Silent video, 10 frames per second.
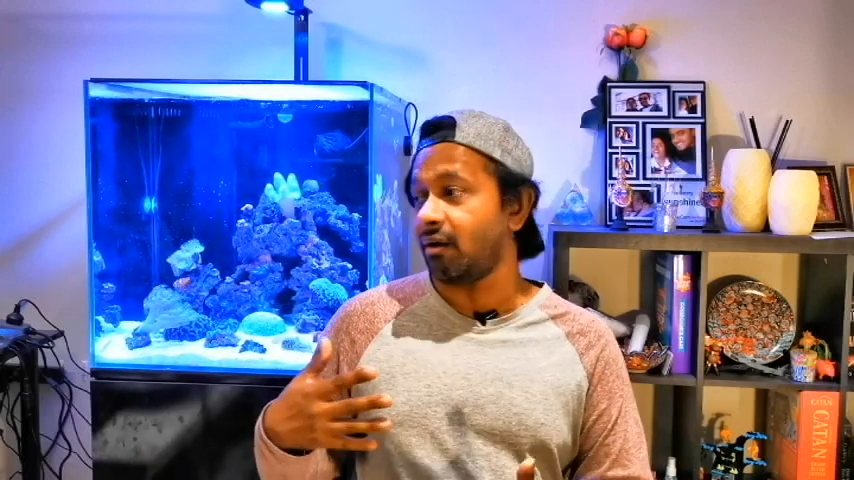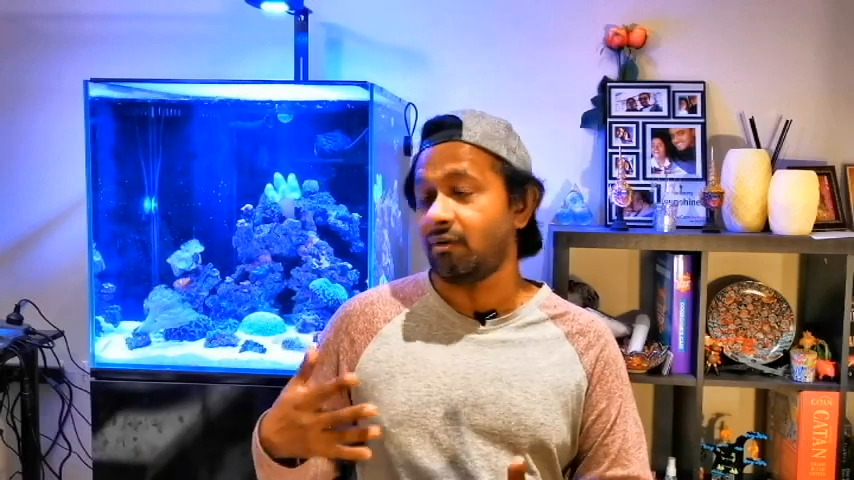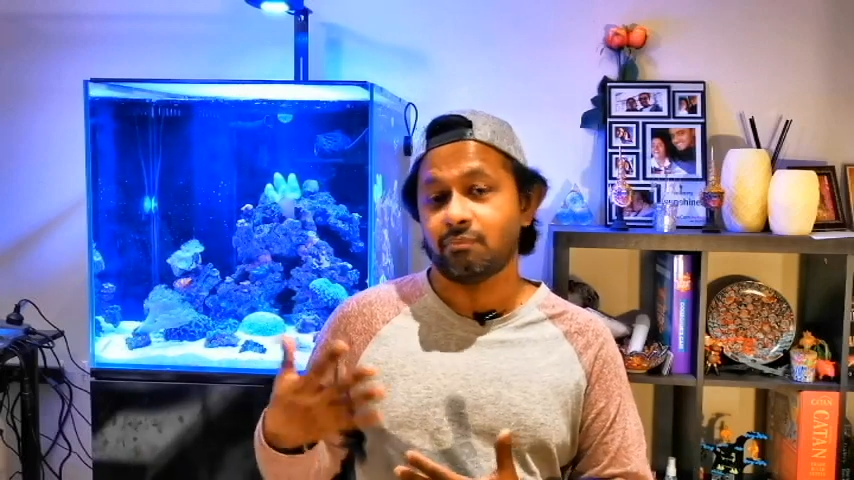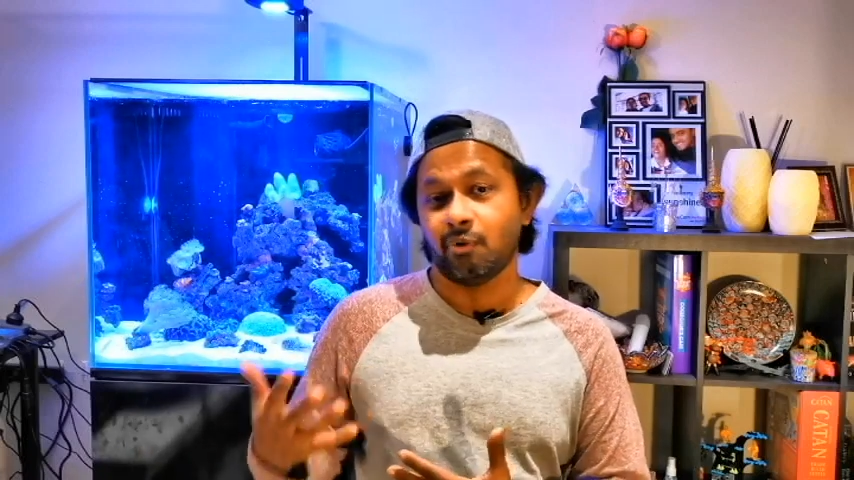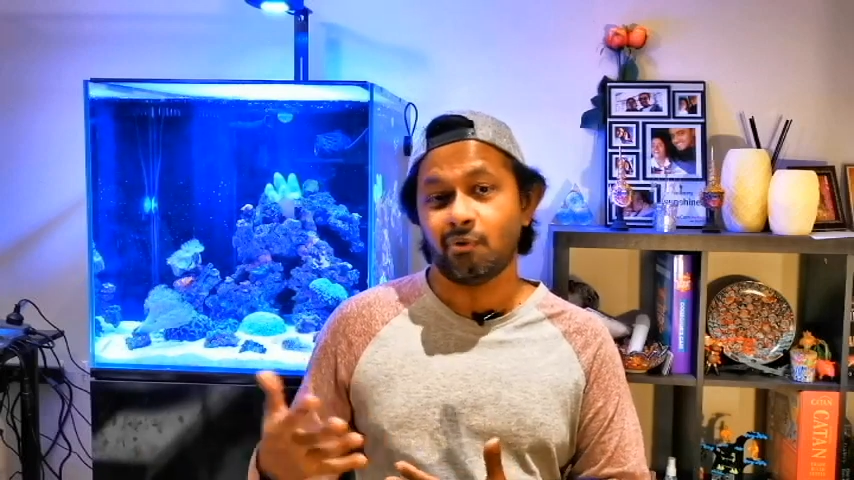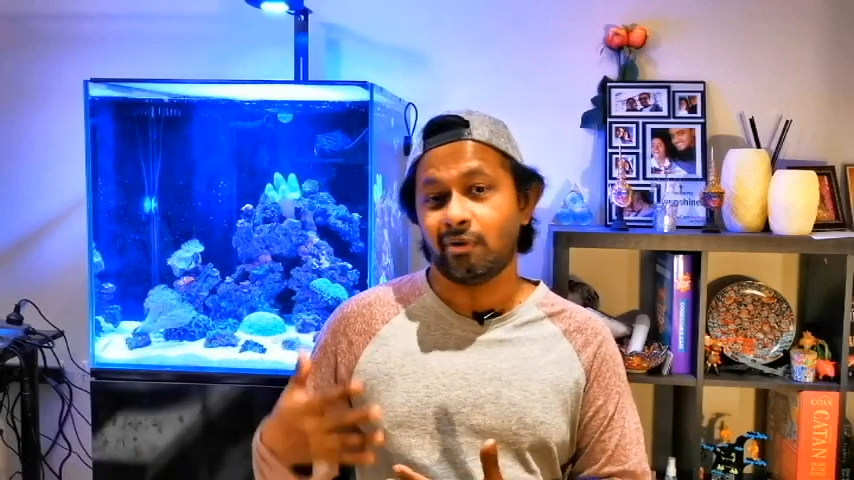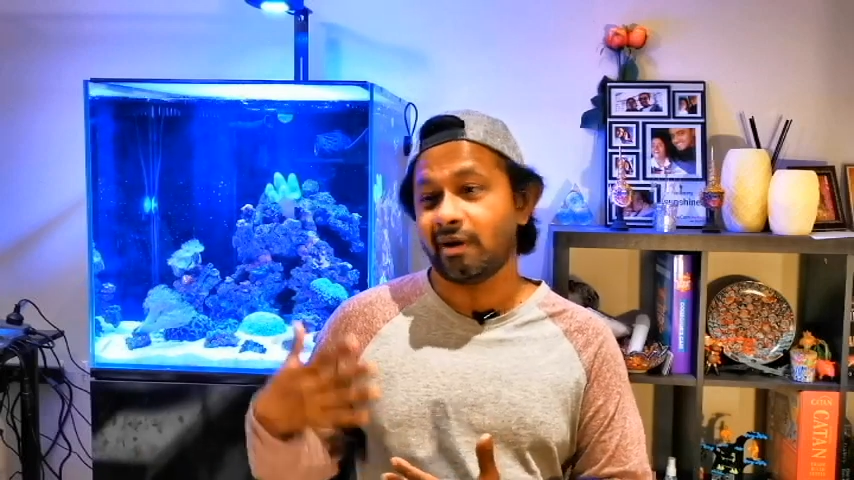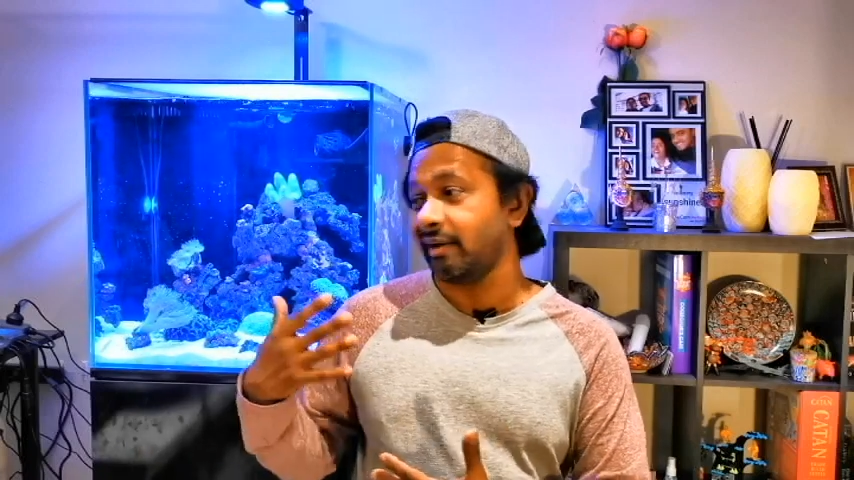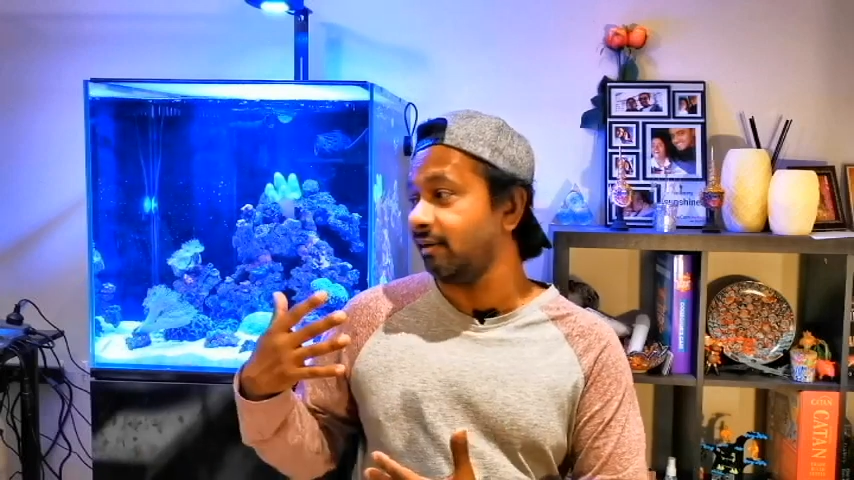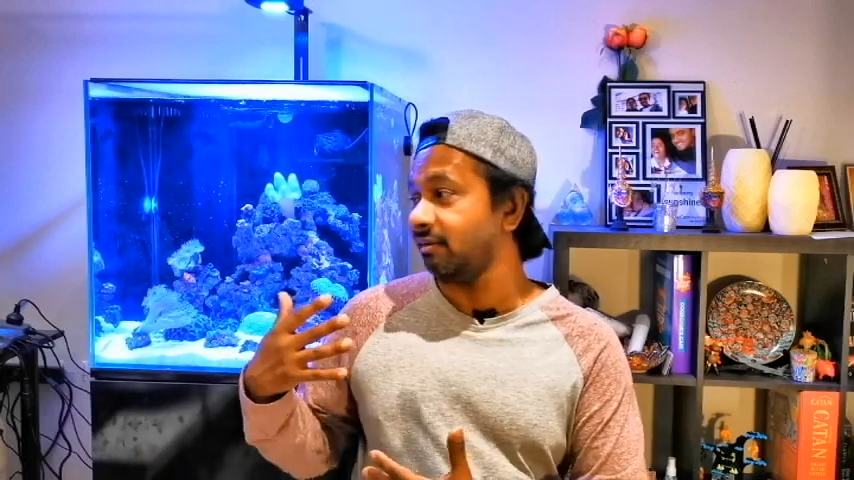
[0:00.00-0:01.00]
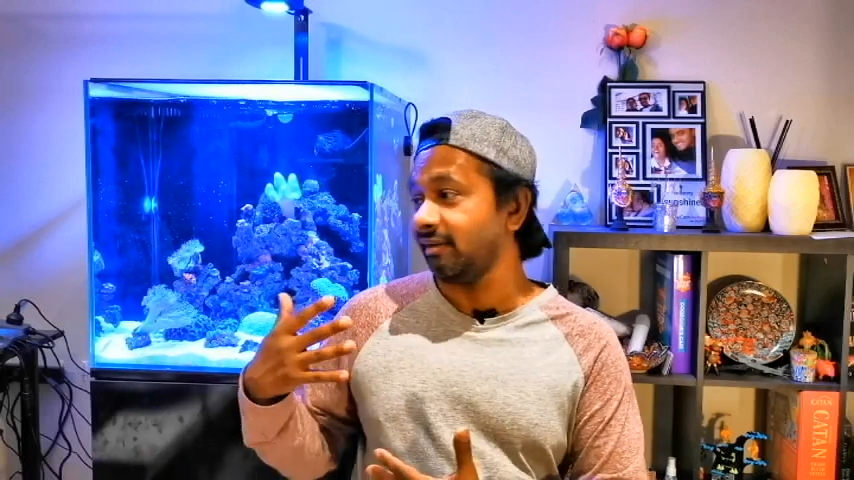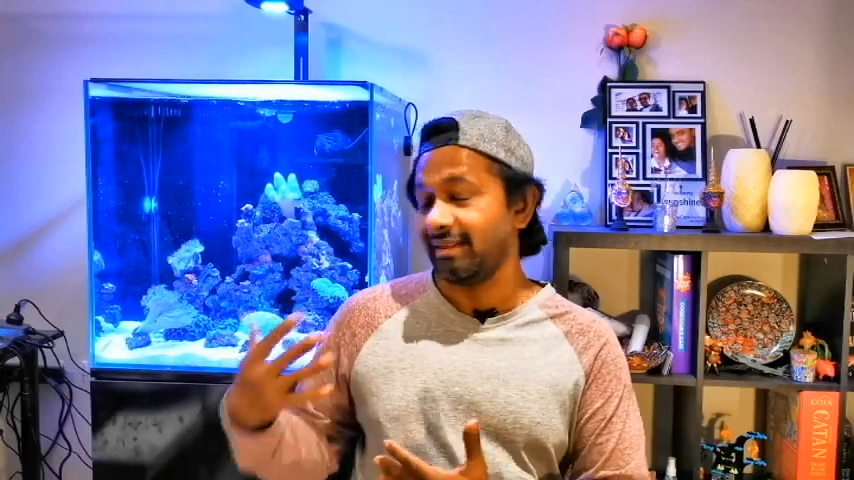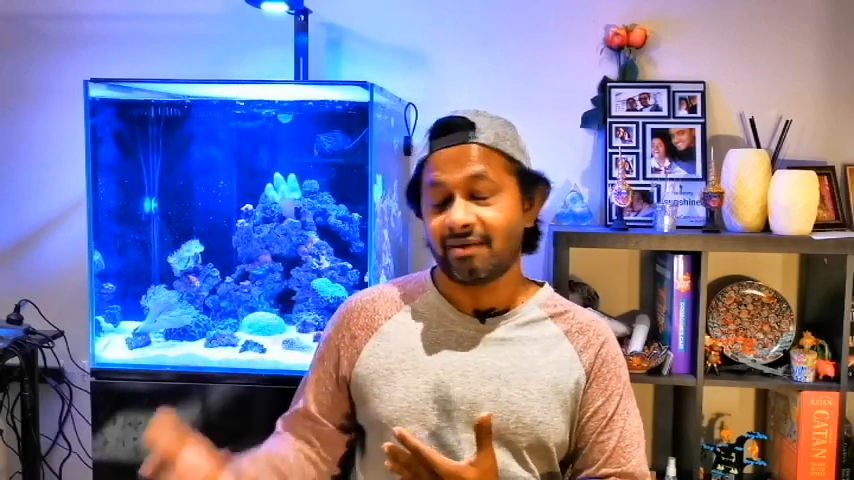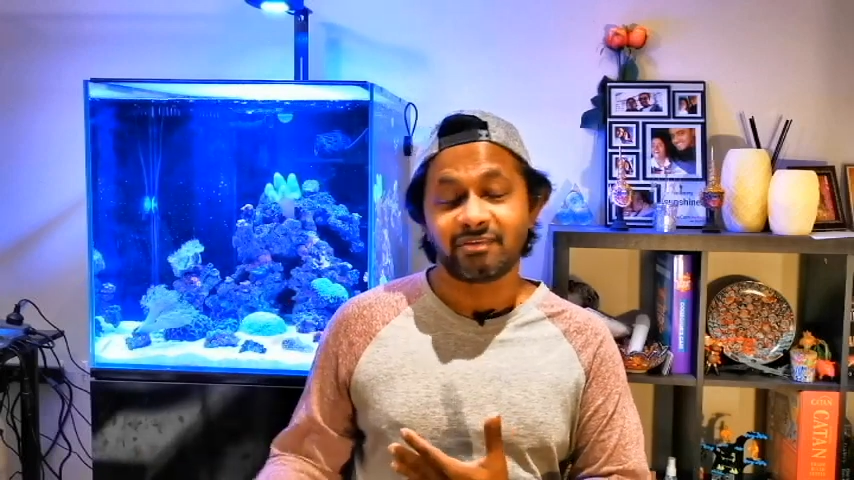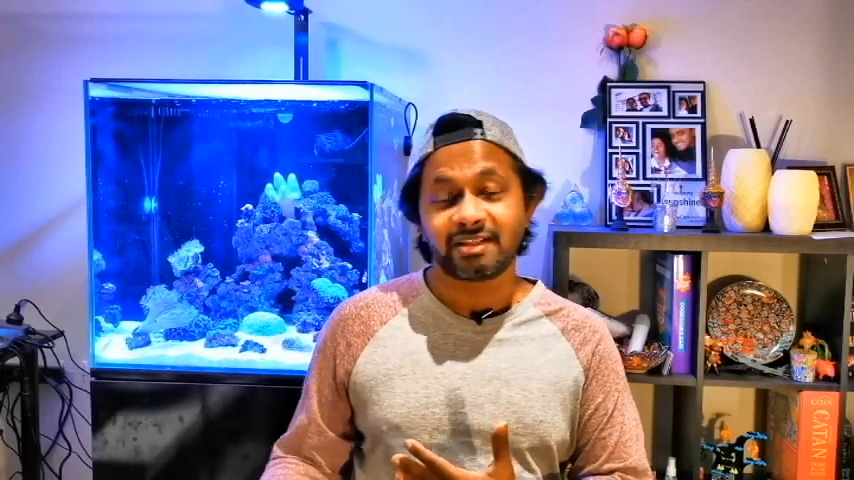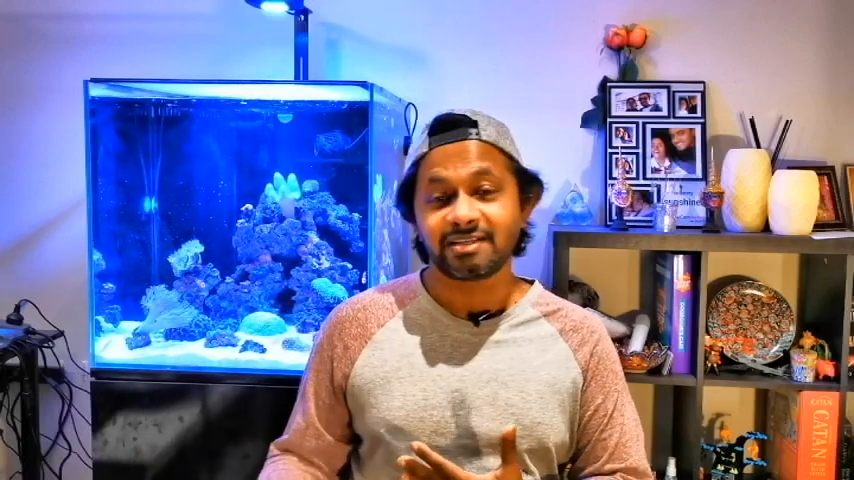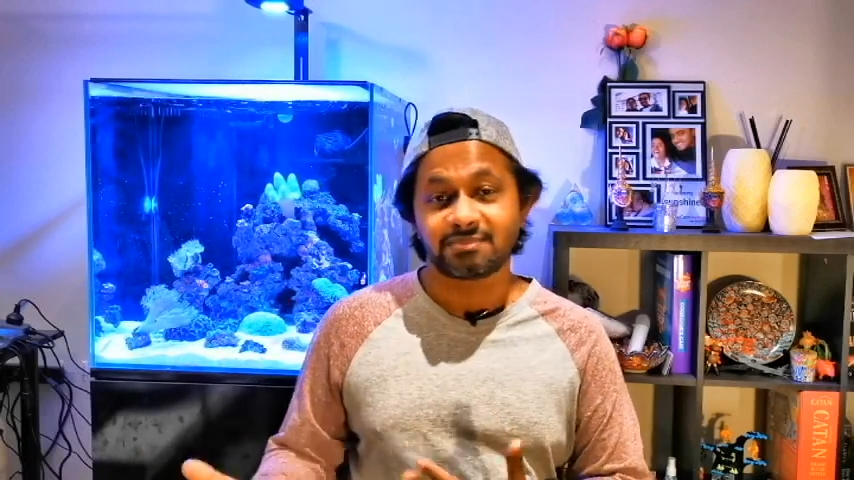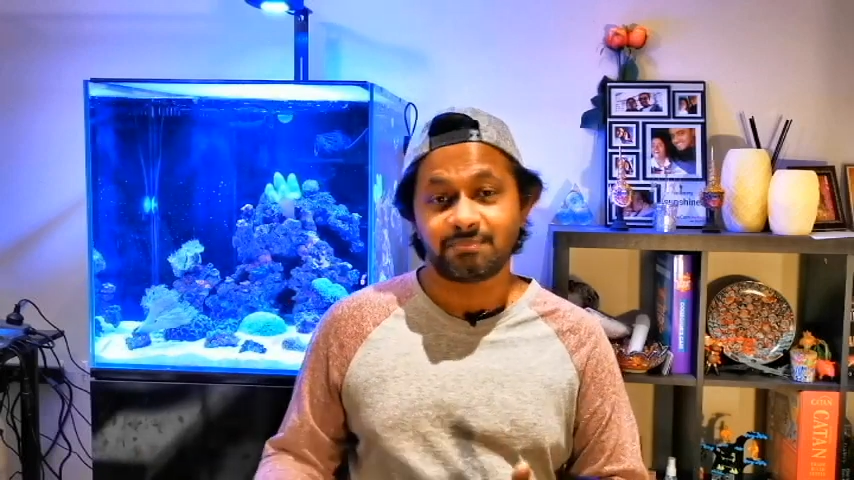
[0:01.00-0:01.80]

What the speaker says: or more, and everything's